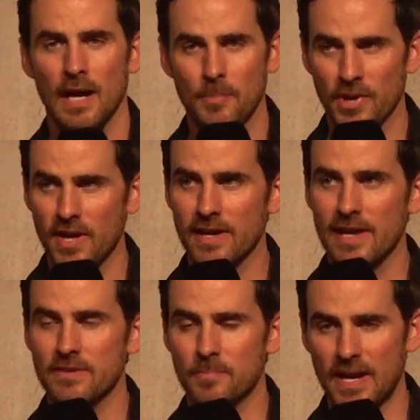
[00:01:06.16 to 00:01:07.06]
I put on
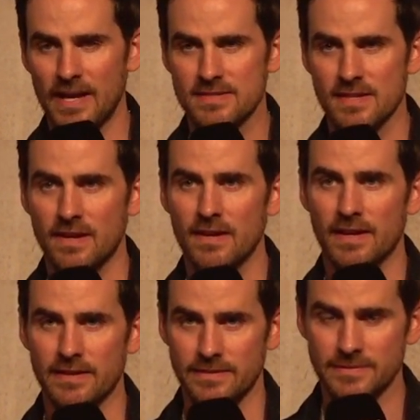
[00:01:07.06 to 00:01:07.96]
leather pants and
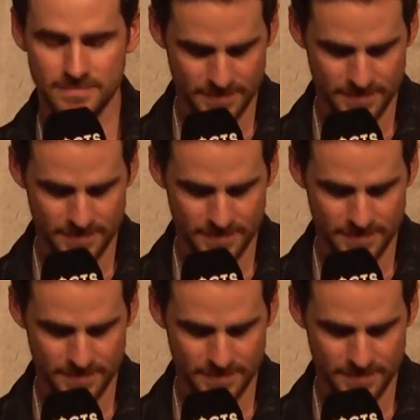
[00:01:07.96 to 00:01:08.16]
eyeliner.